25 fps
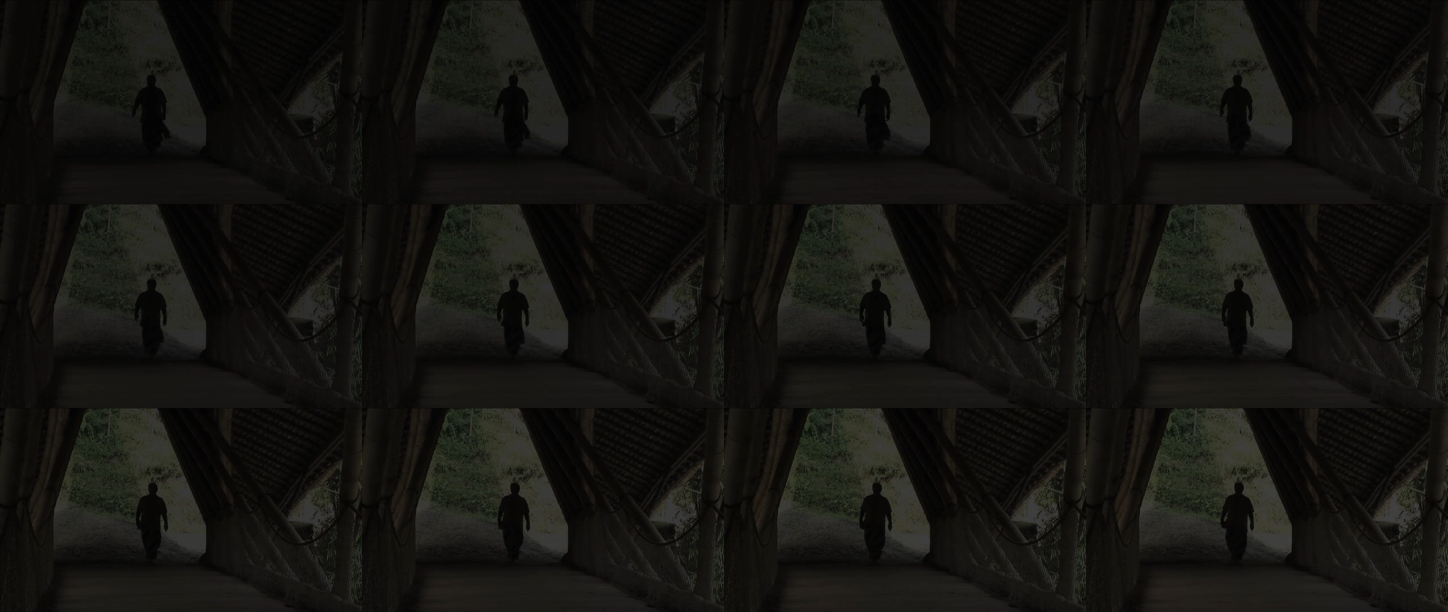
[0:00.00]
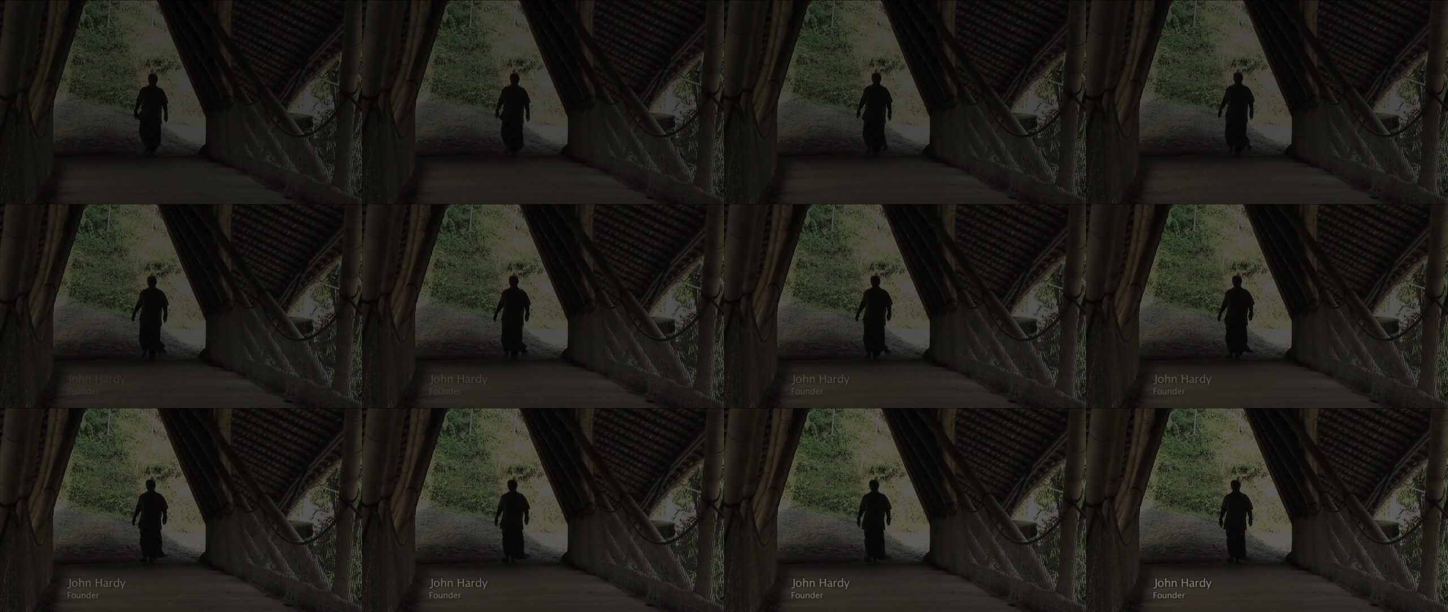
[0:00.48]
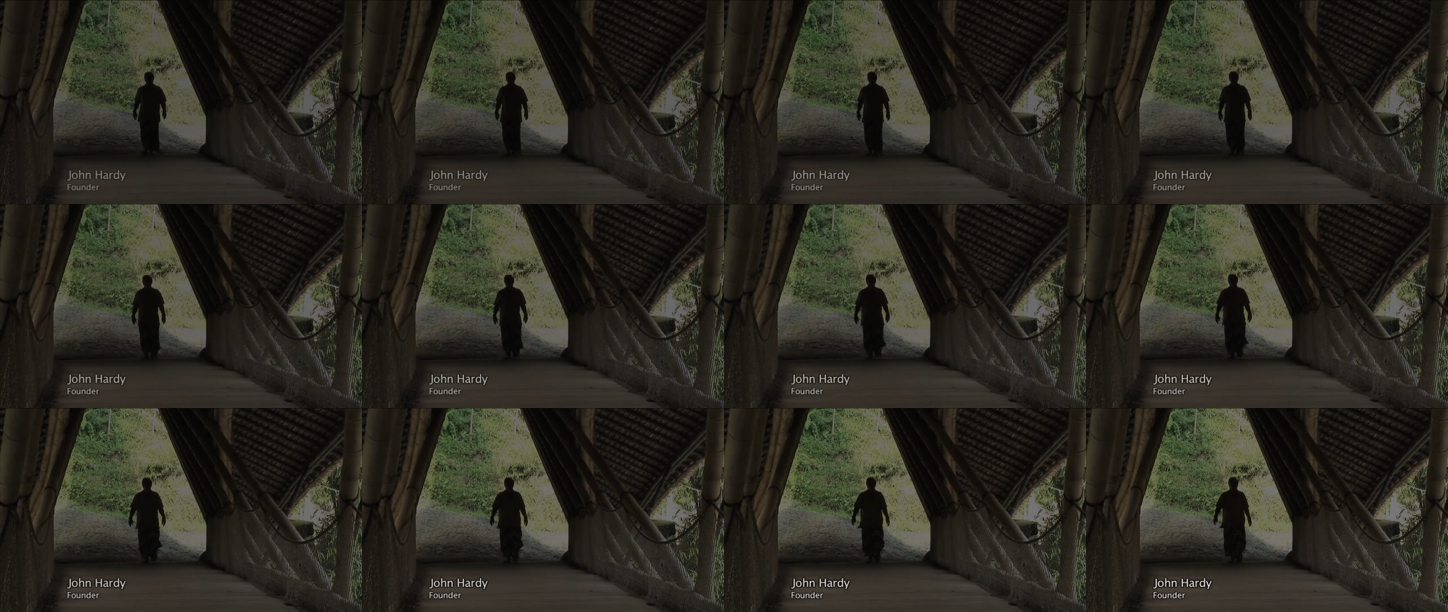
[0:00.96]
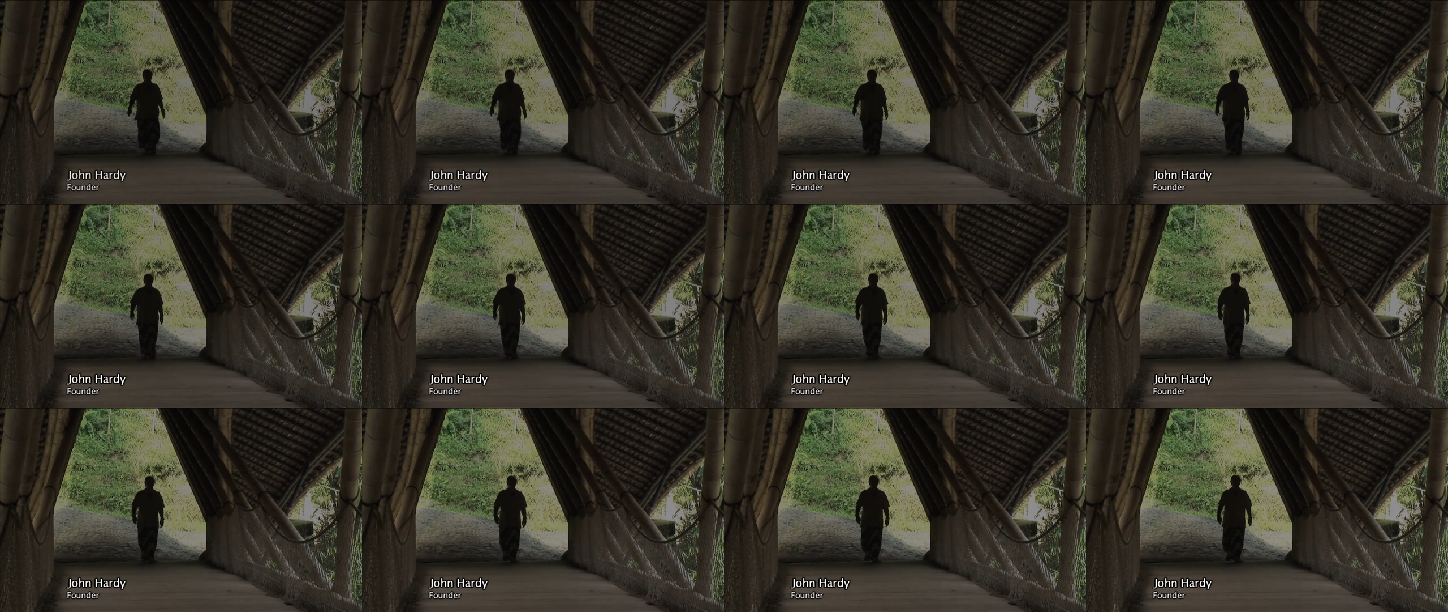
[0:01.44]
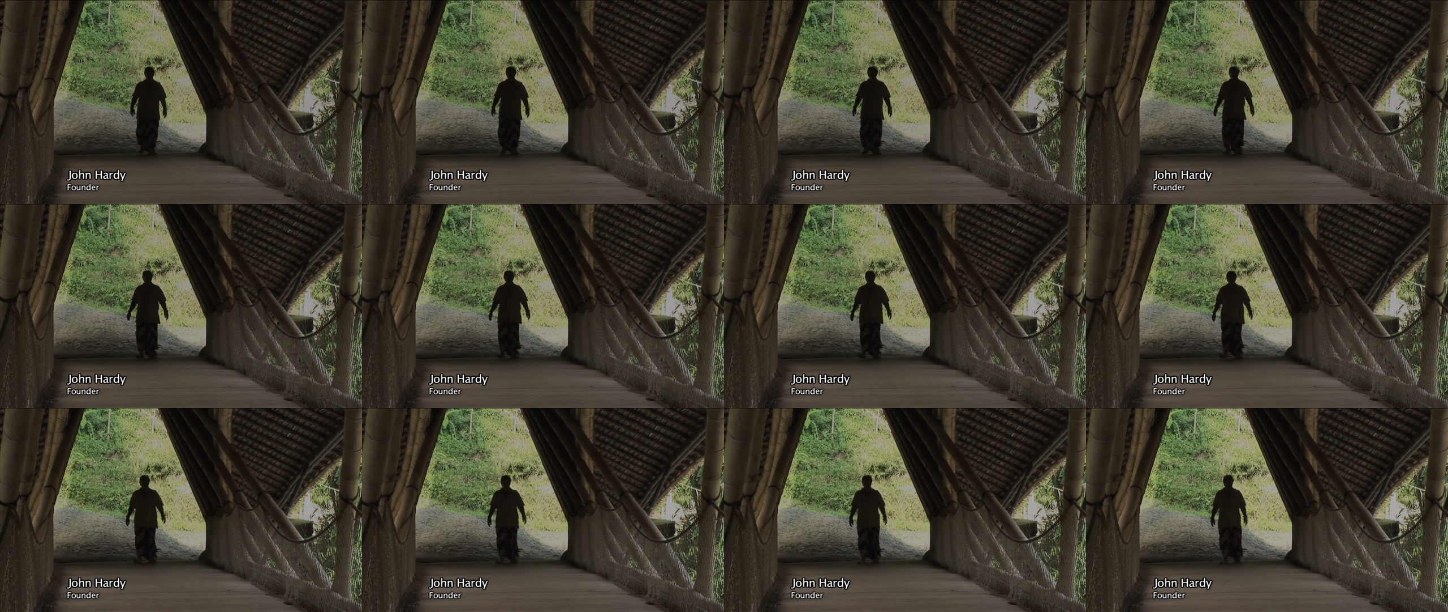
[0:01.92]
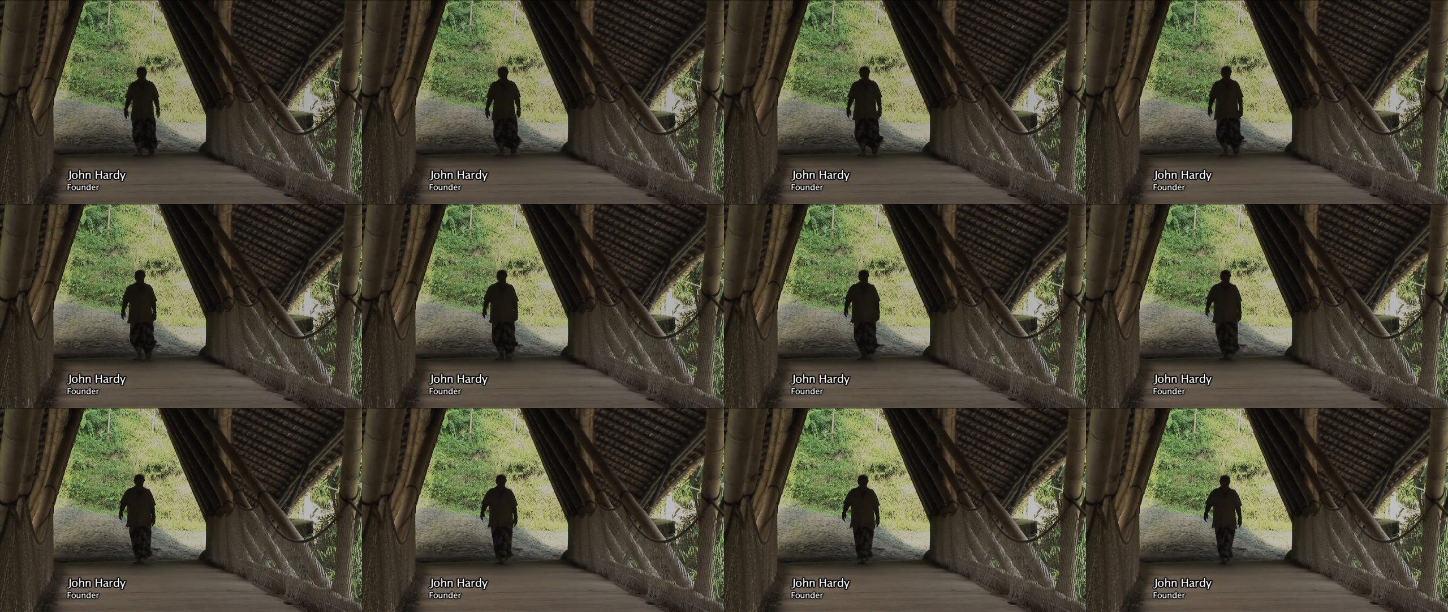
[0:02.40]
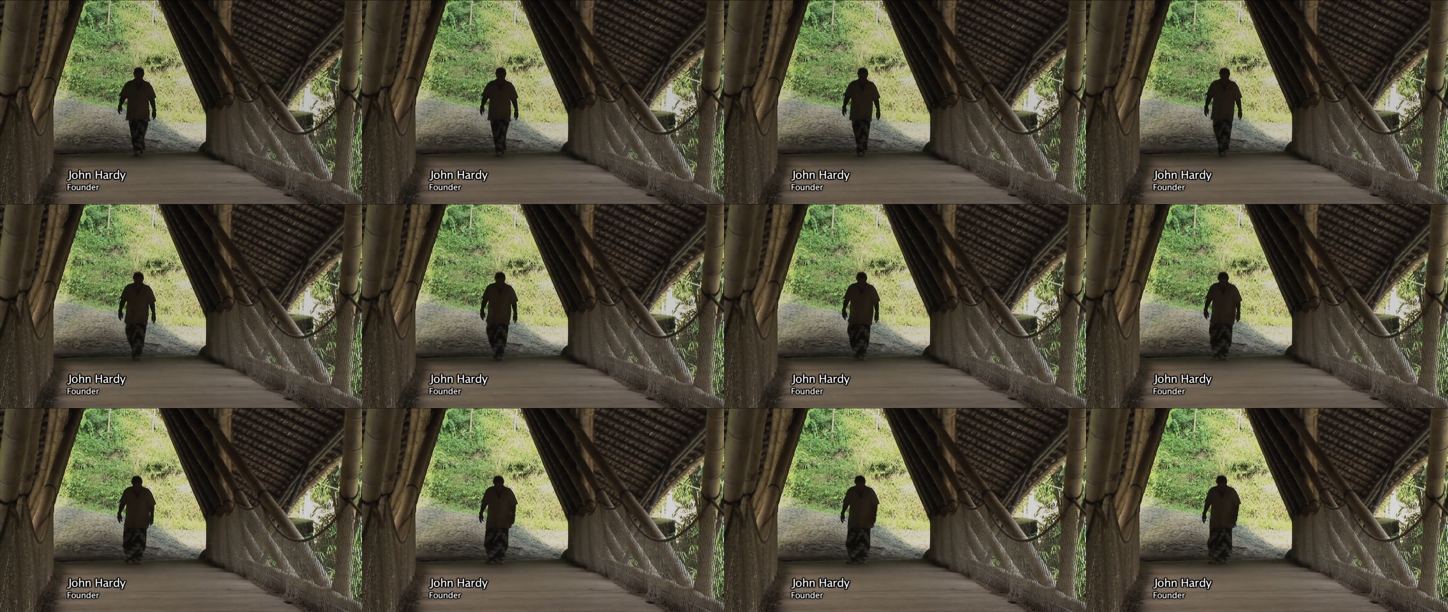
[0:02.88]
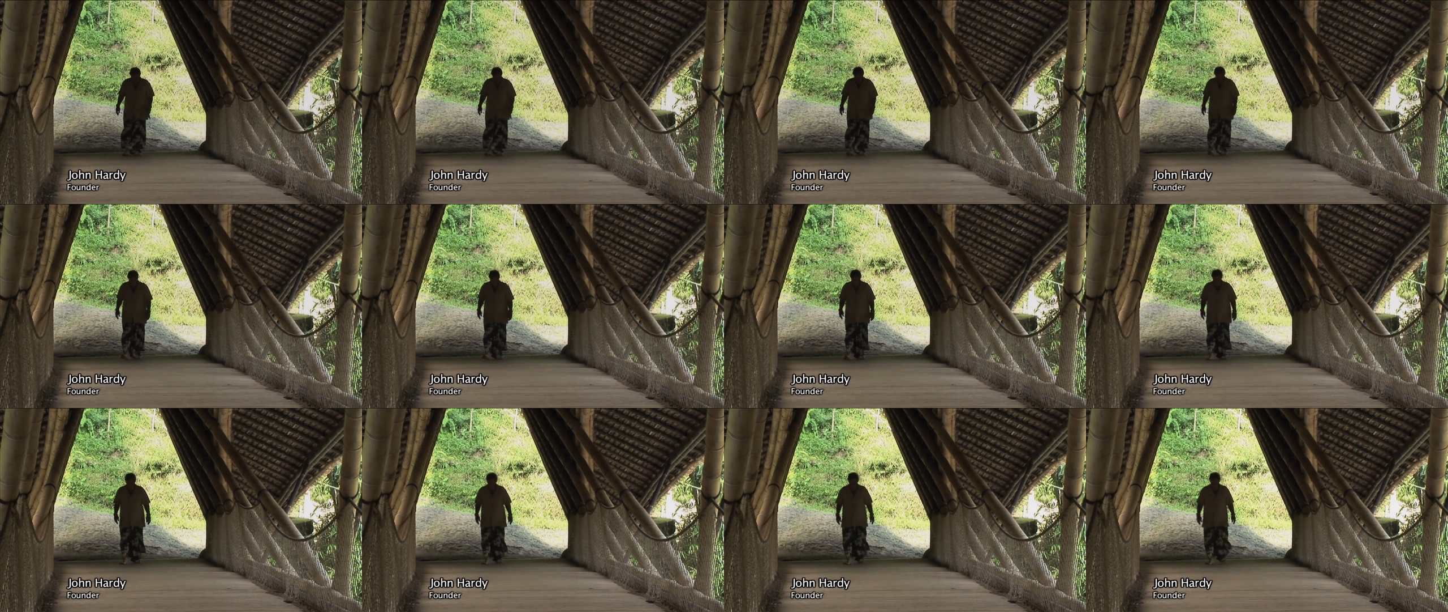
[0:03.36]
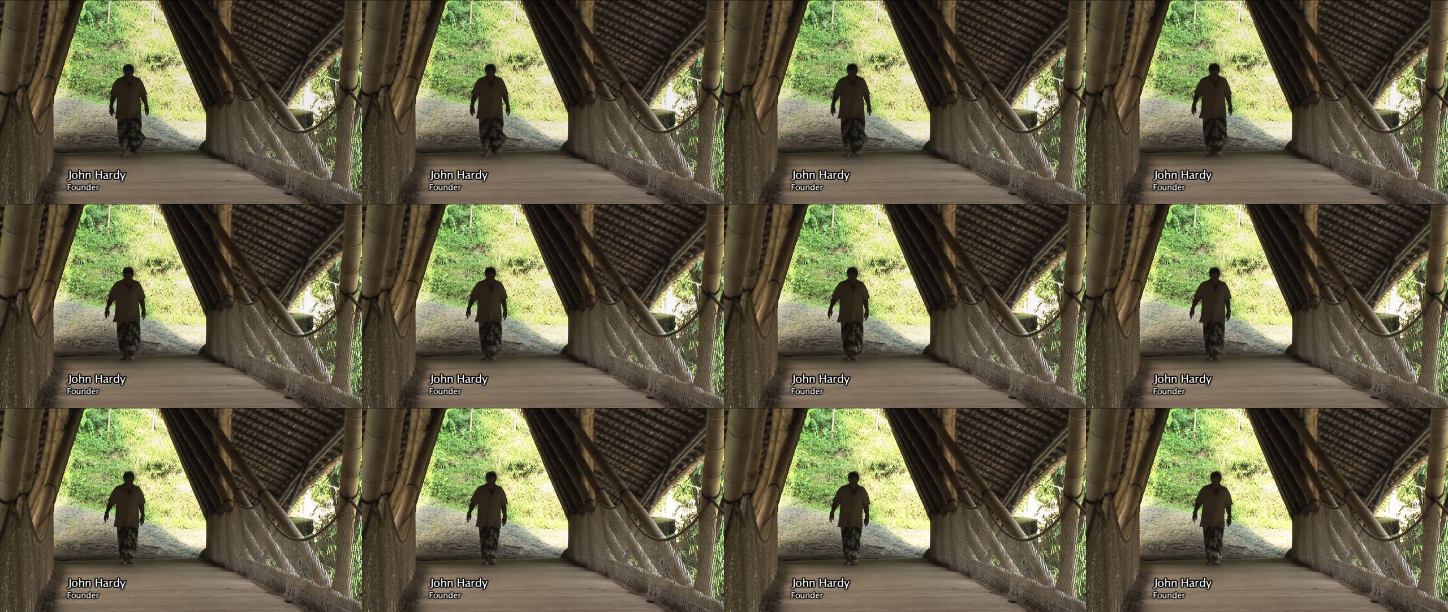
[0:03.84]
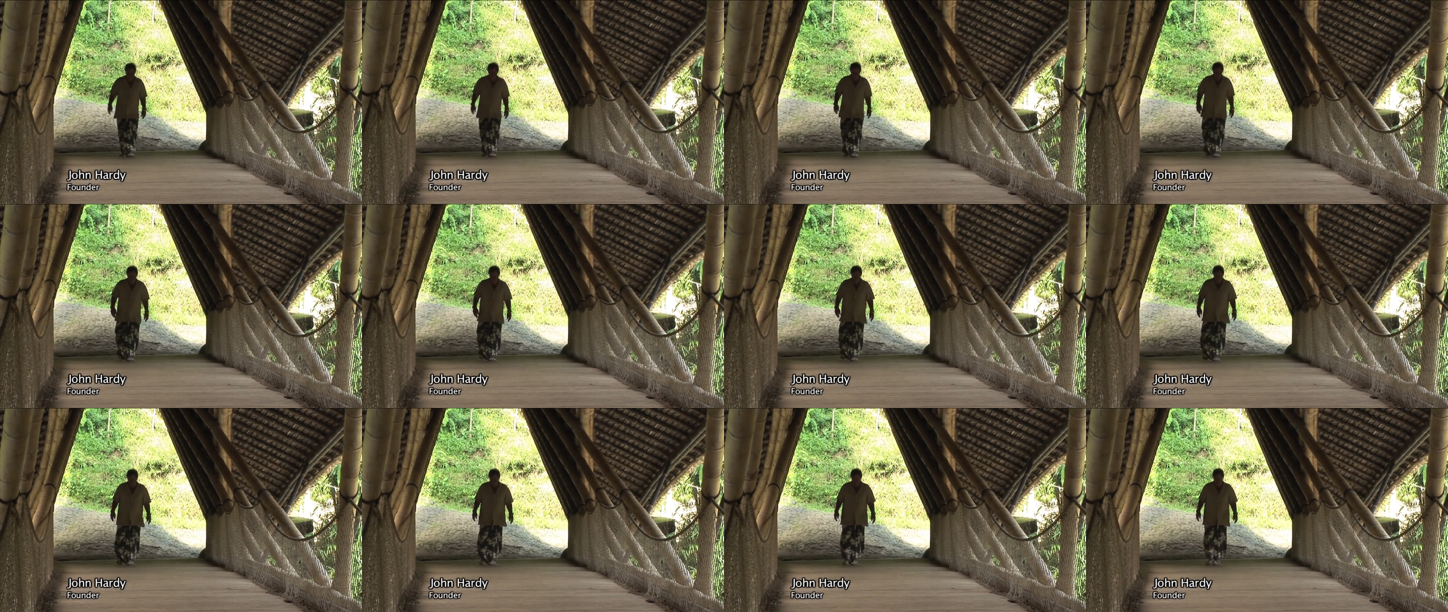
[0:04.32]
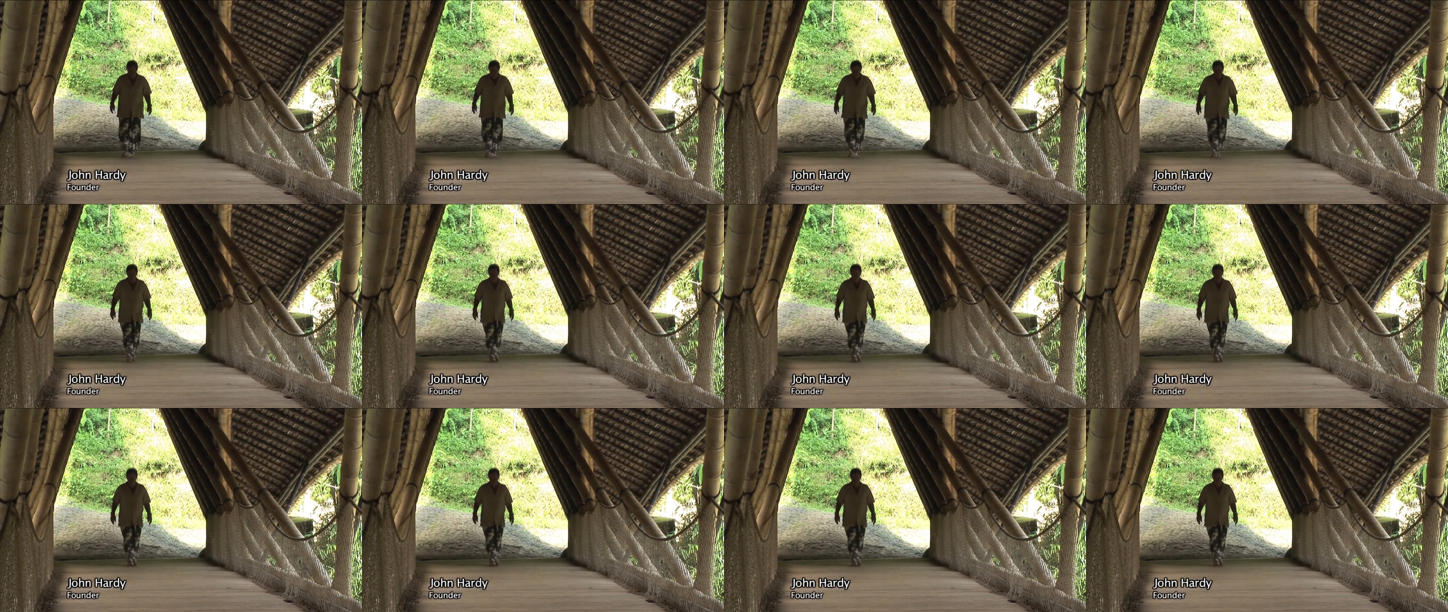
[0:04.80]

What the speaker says: Nobody's mouth can be seen.